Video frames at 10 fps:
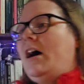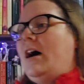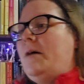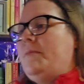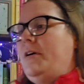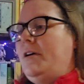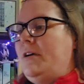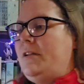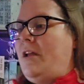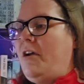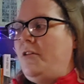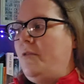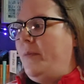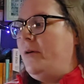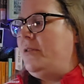Um, now, I
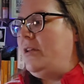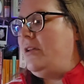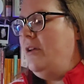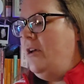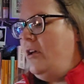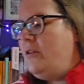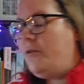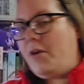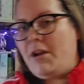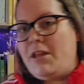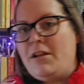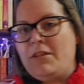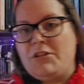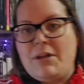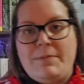knew about the Ukrainian
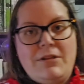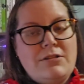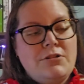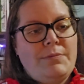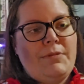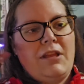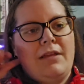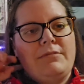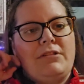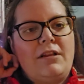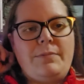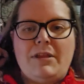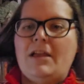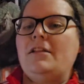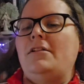and the Japanese internment camps set up in
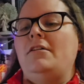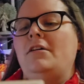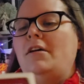Canada,